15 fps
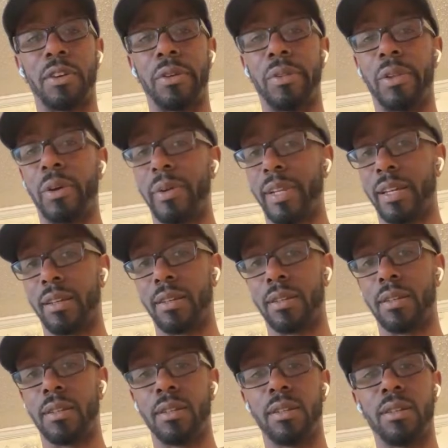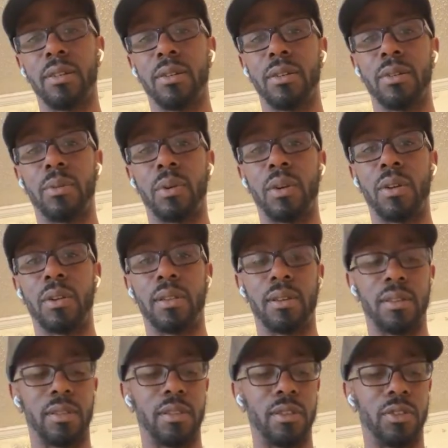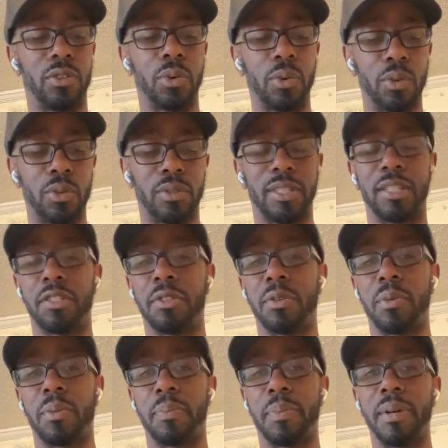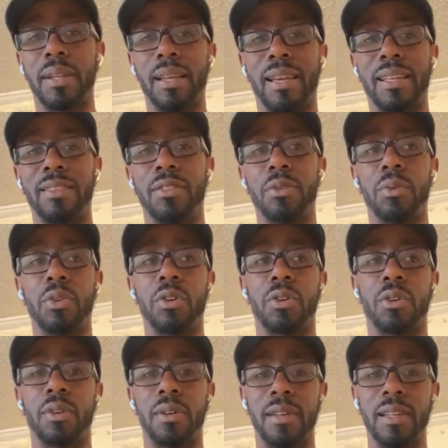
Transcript: you learning? What are the tools that you're putting into your